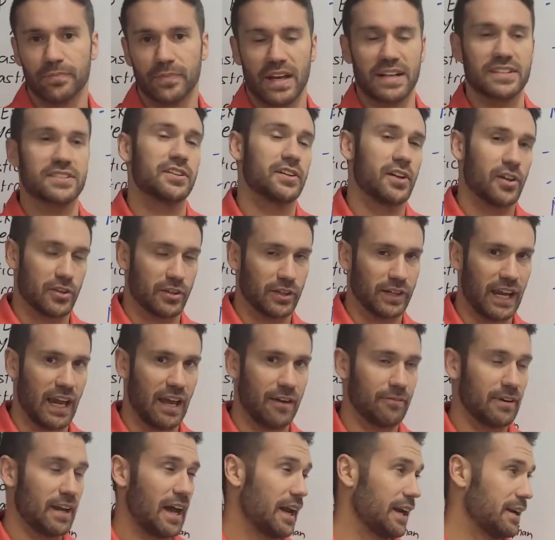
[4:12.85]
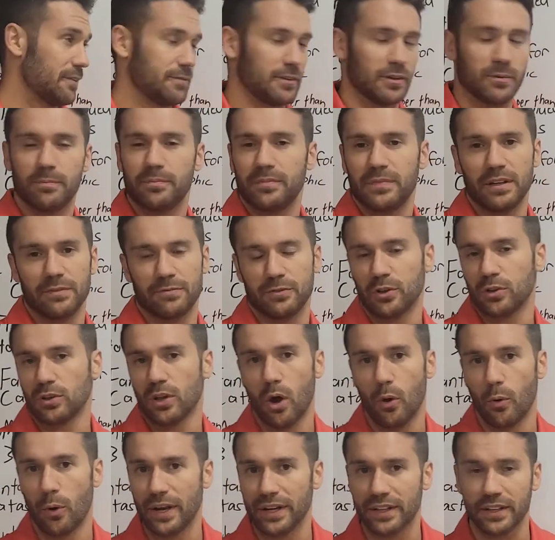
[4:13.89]
That's another caveat. If you if you're
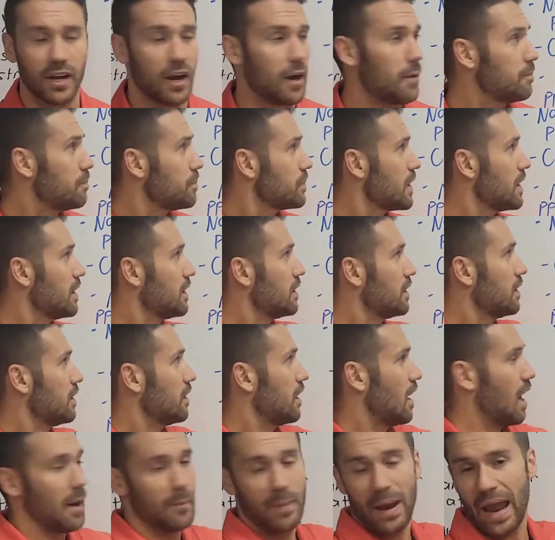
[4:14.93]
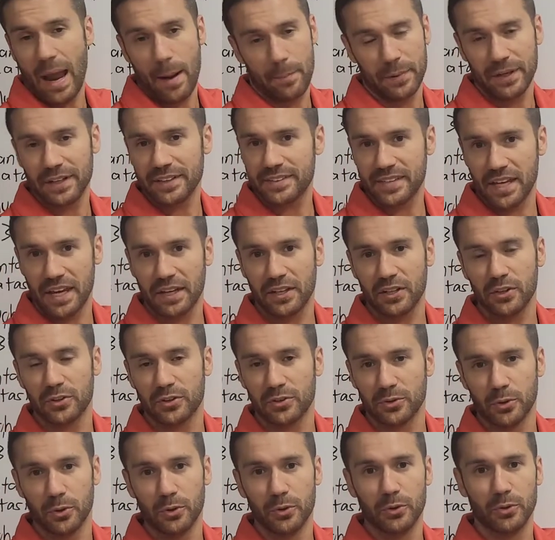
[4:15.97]
low income, I'm happy to take you
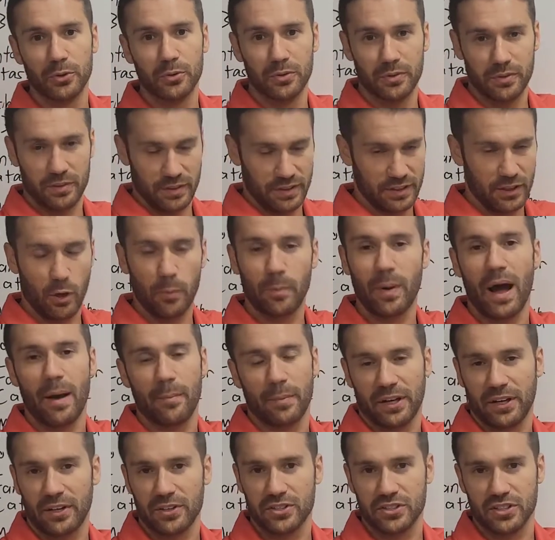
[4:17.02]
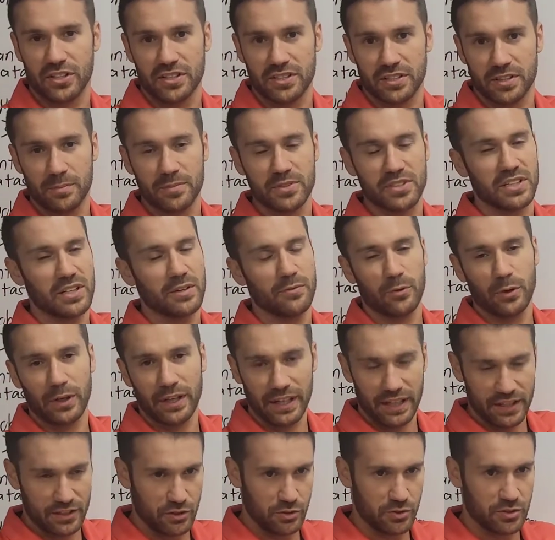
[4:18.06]
through the Obamacare system, see if we can
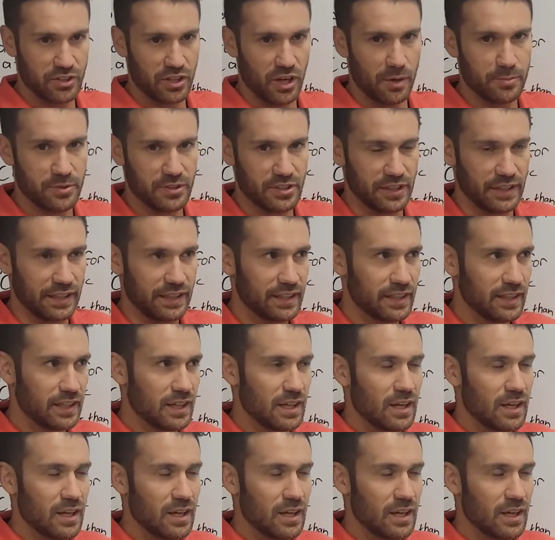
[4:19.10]
get you subsidy.